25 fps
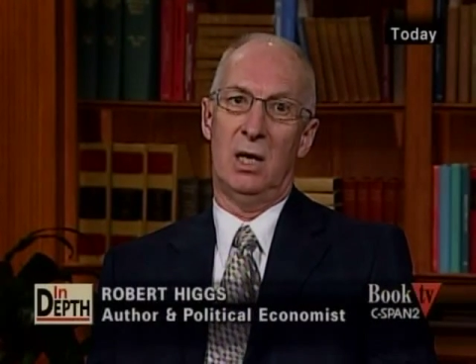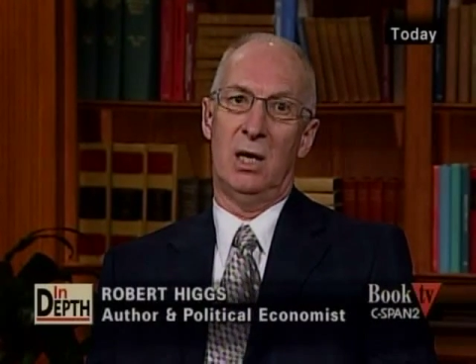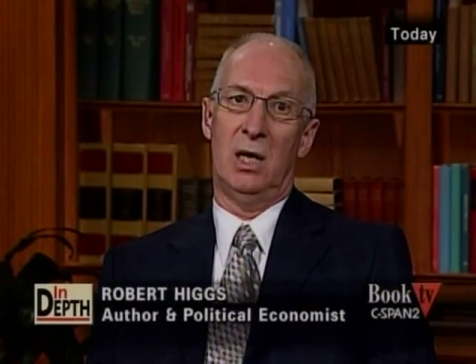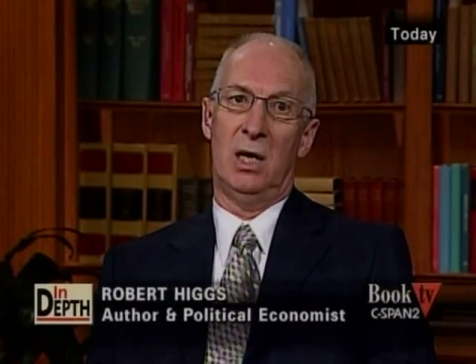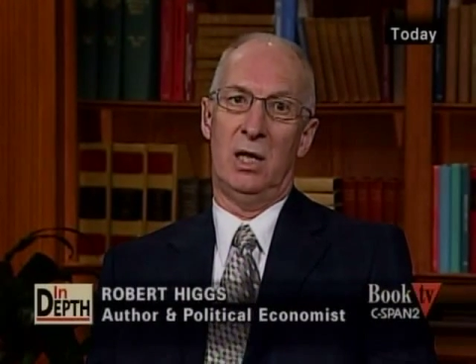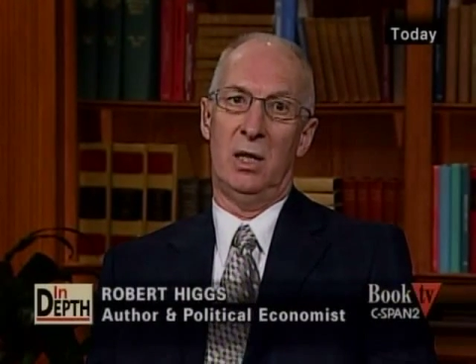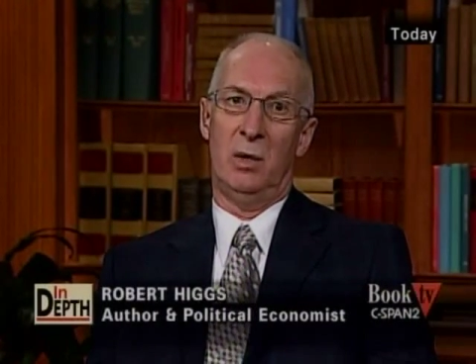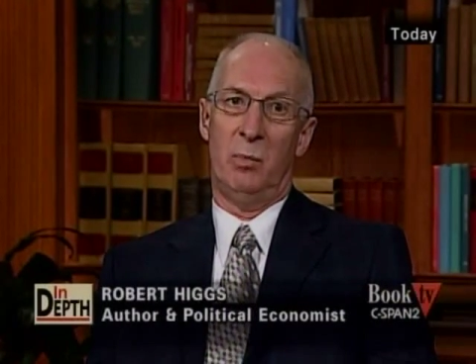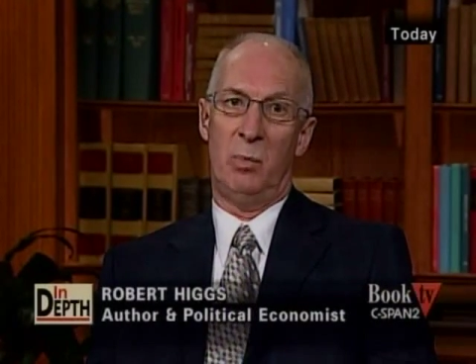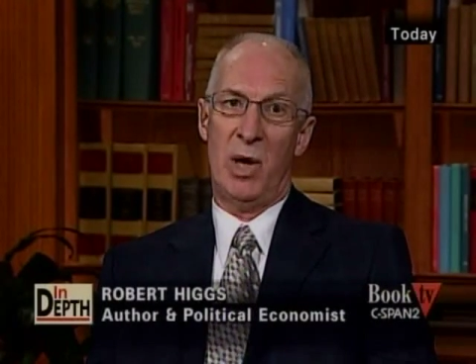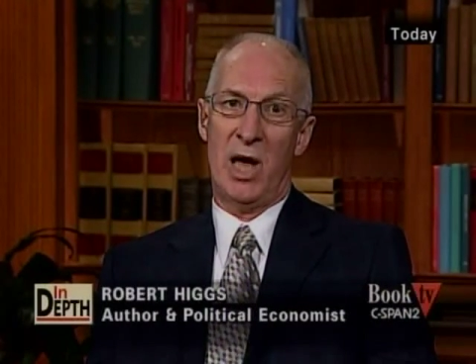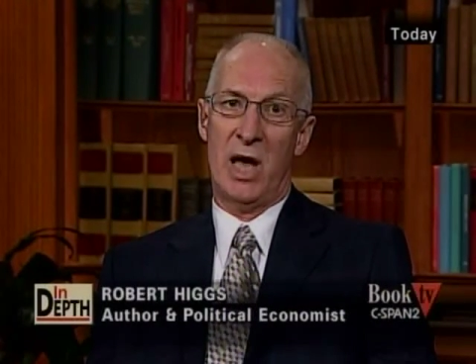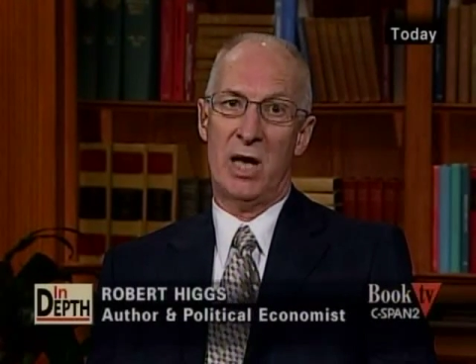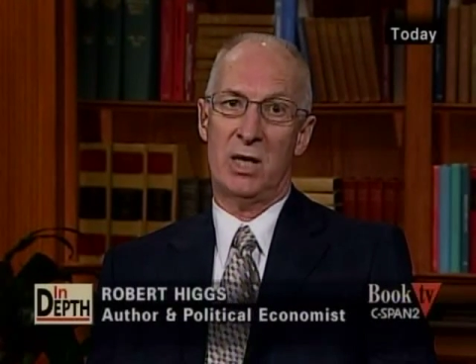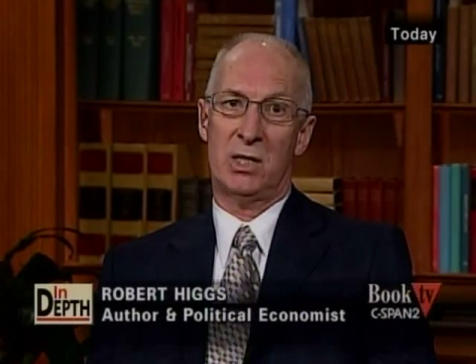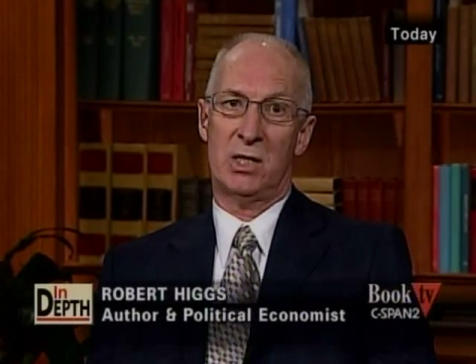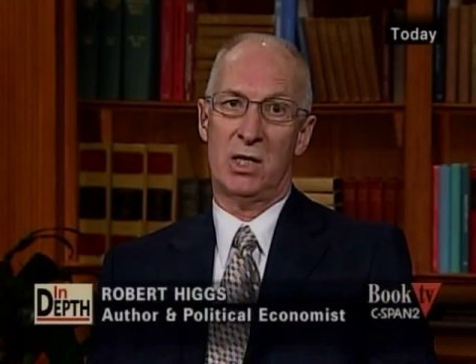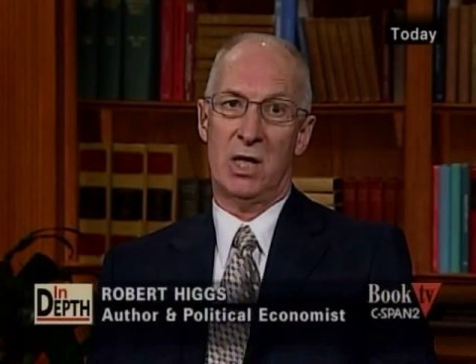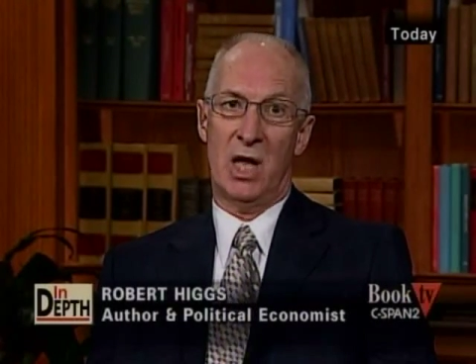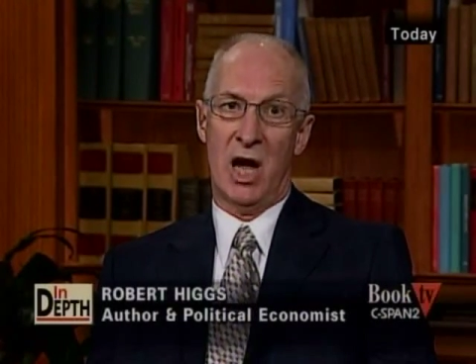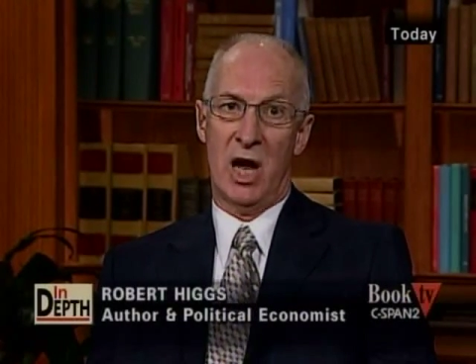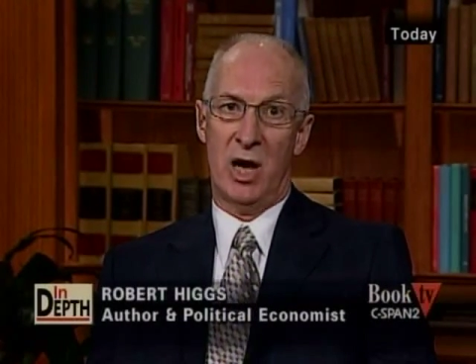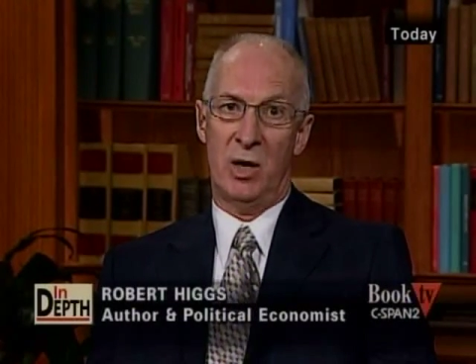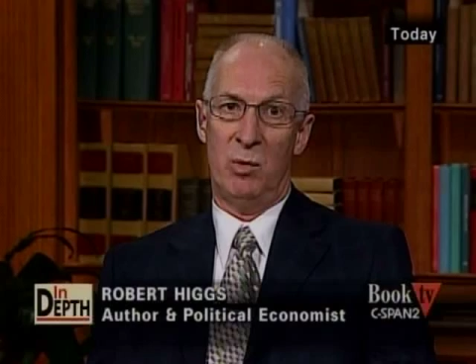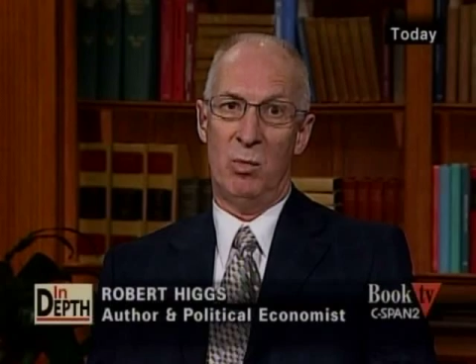in the past
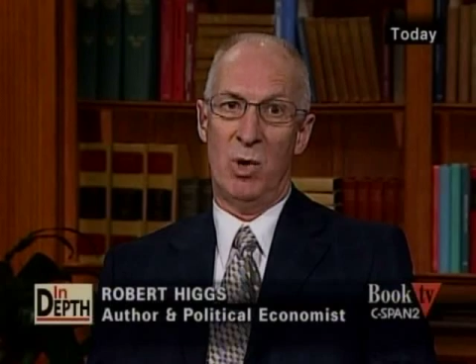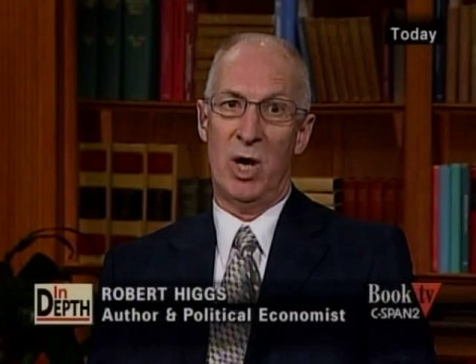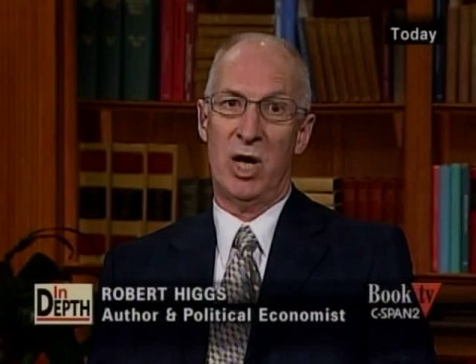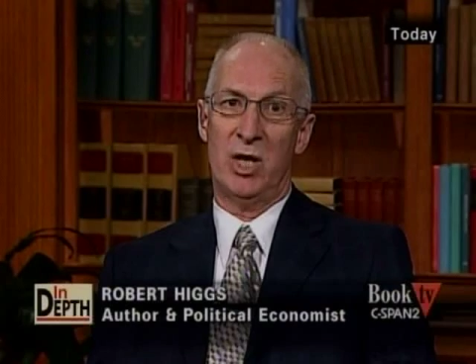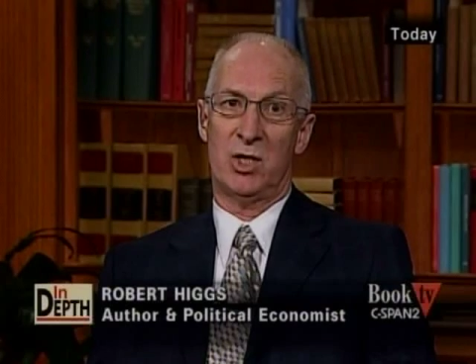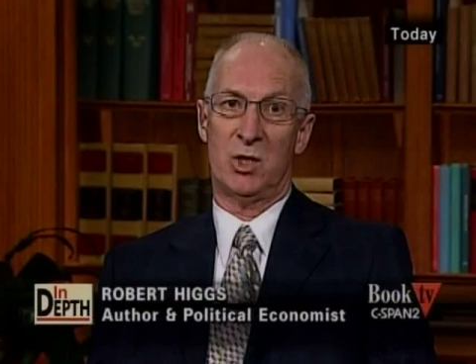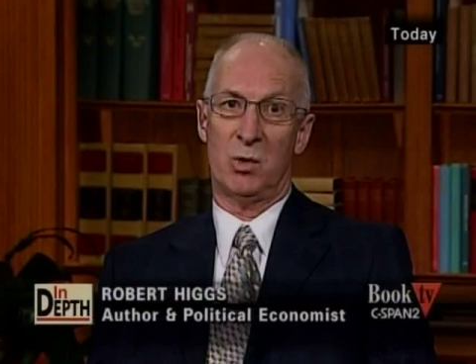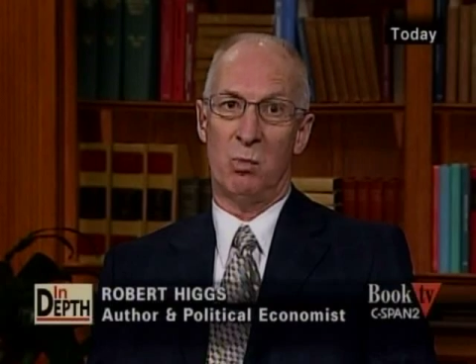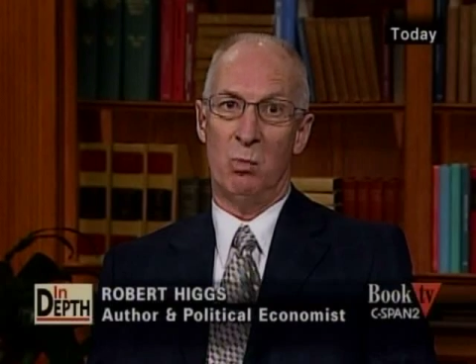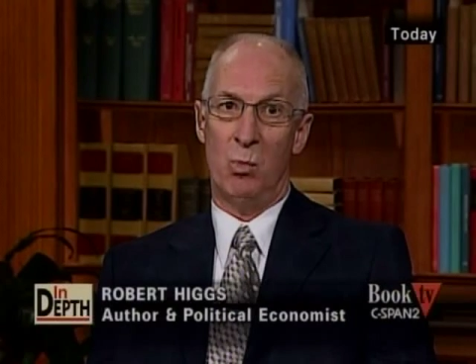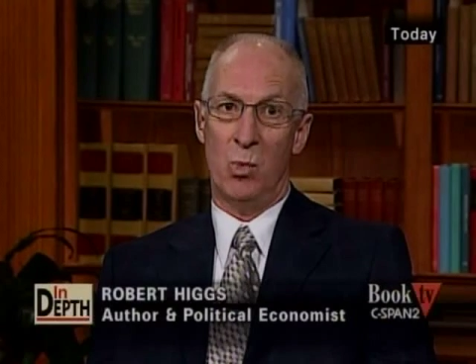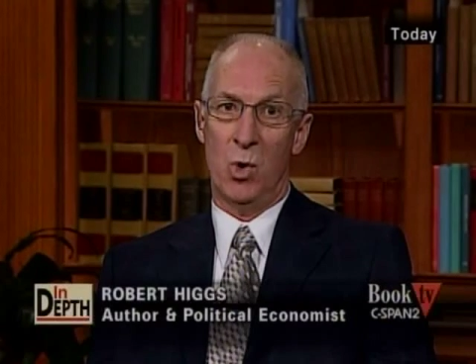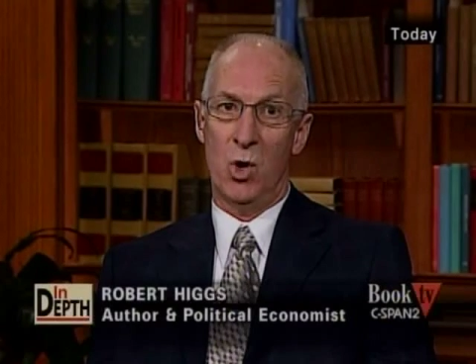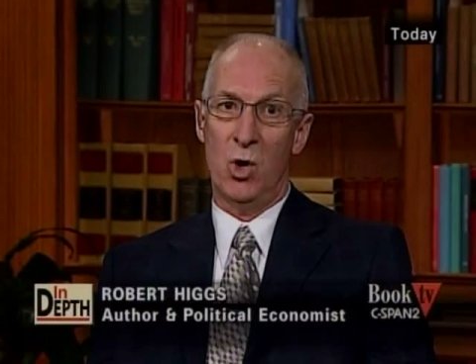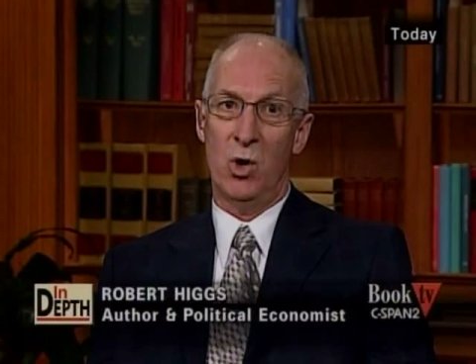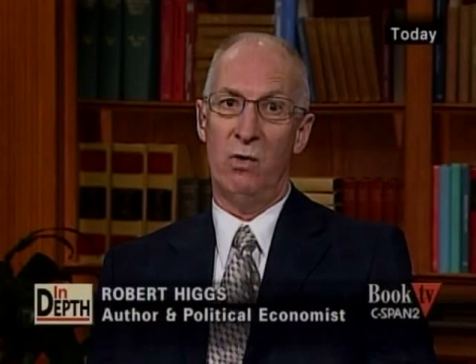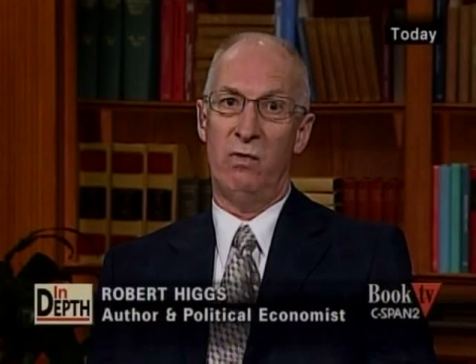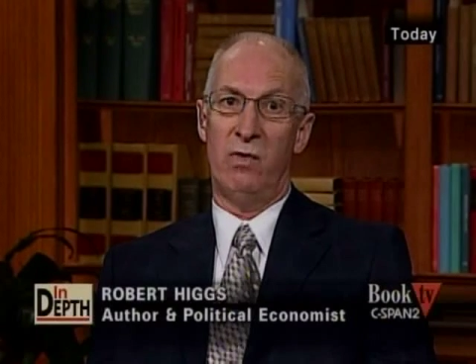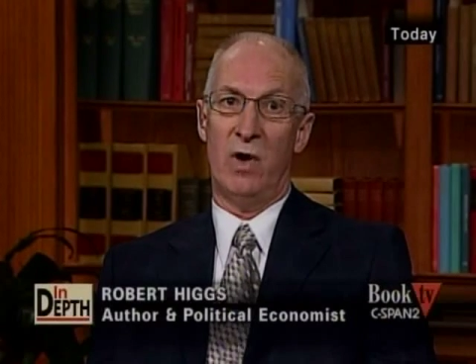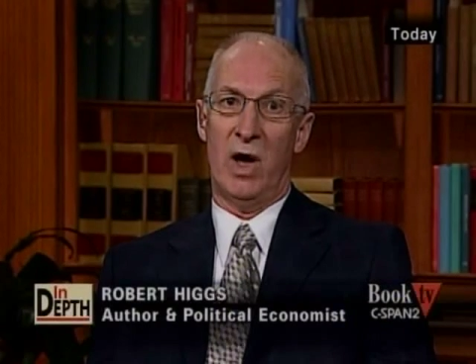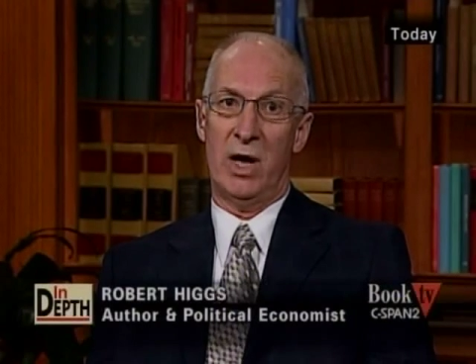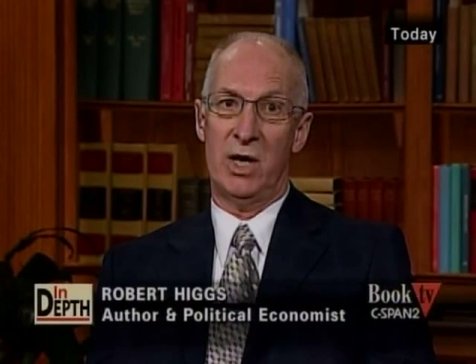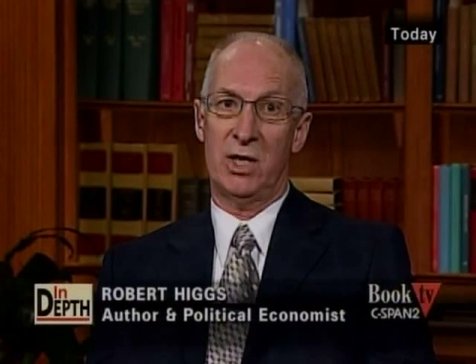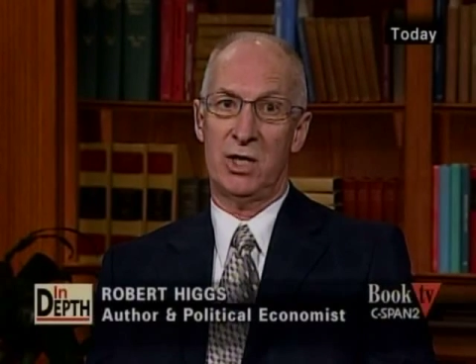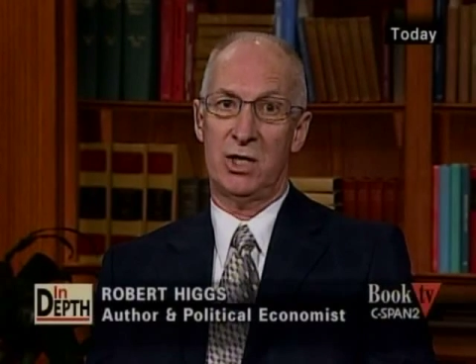9 months
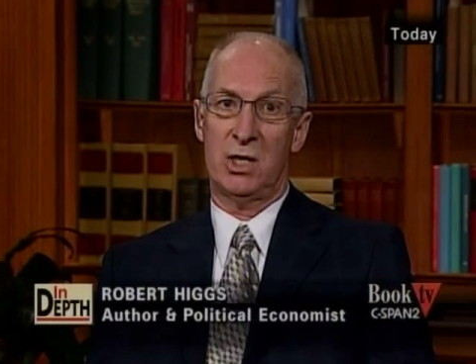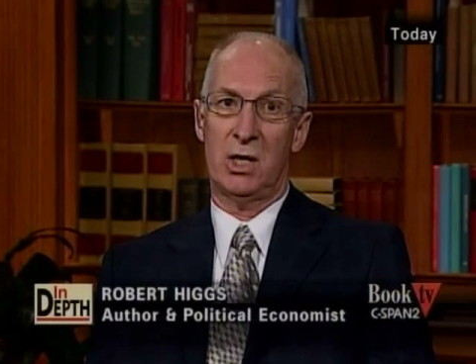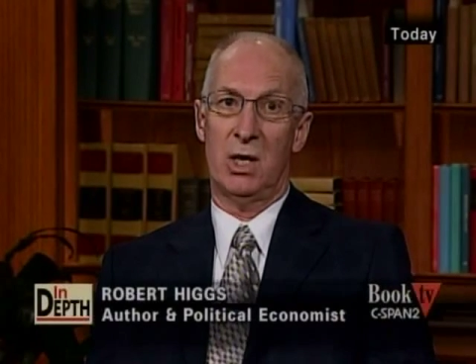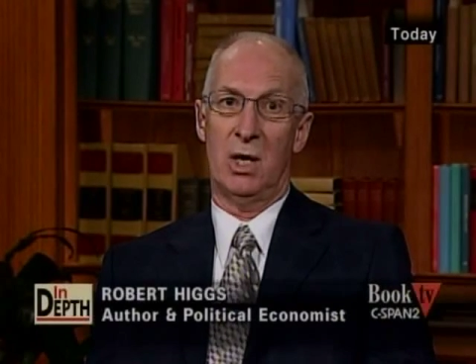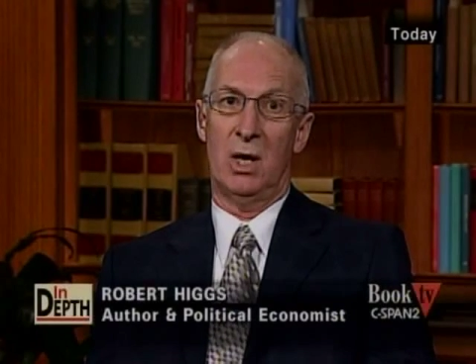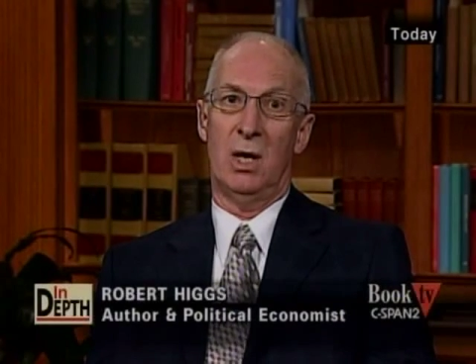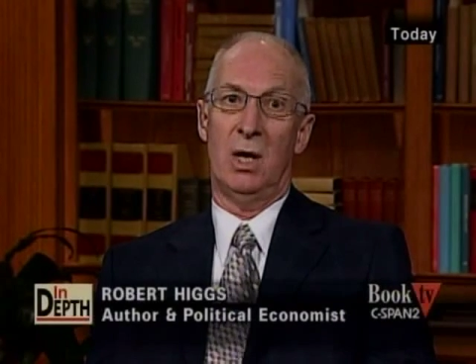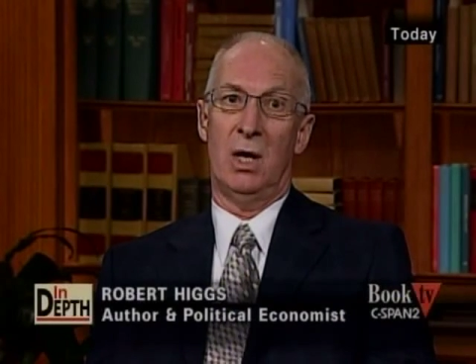move us